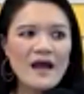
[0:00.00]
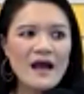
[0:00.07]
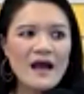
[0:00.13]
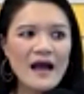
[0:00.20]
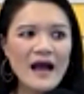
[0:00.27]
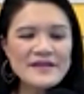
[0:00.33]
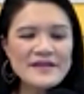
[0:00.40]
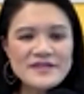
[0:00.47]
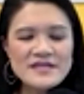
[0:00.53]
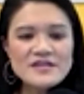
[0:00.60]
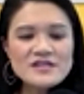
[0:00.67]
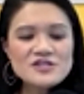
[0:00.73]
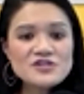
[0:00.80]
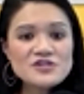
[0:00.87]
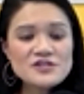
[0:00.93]
I think
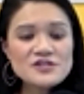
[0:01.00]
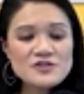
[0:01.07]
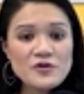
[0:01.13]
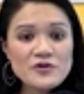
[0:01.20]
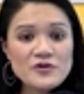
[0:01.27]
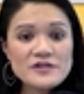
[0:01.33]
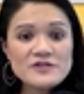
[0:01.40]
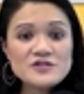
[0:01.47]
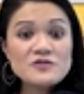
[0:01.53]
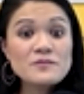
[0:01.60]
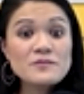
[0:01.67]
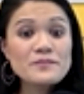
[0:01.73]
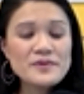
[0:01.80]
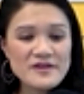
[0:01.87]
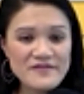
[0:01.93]
it's just learning to
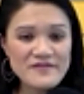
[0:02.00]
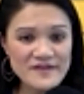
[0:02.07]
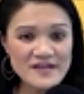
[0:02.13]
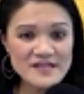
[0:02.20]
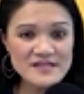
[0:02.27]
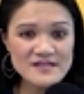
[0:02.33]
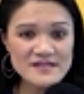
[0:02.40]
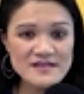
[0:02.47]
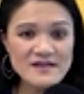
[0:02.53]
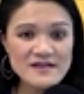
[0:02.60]
pivot.